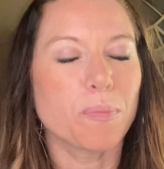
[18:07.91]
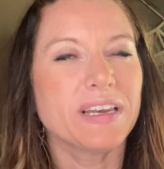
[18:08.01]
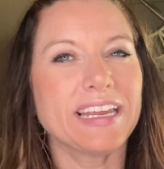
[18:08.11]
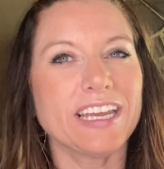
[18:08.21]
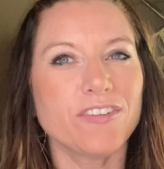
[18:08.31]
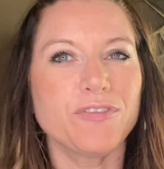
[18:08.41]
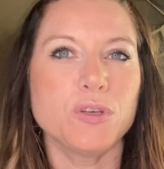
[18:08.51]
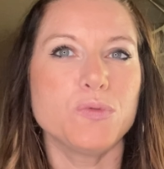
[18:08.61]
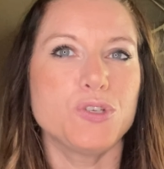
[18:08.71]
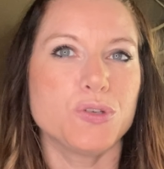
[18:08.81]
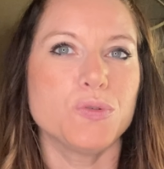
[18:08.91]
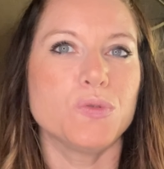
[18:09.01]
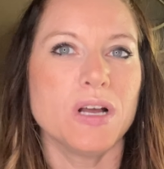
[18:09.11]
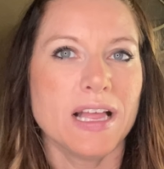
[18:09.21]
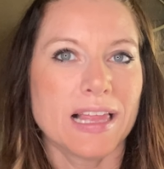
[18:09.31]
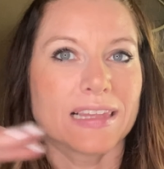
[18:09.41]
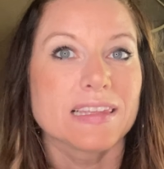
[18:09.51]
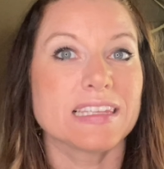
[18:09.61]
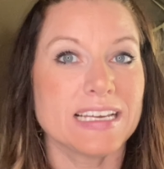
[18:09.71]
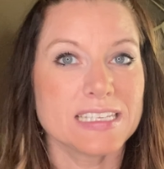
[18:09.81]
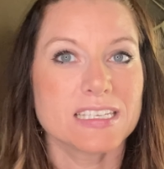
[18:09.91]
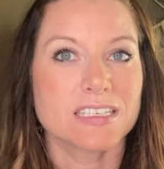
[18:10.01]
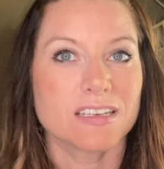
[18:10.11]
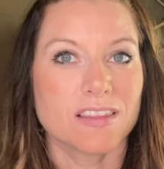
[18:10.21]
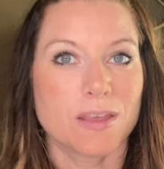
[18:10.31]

But if you do list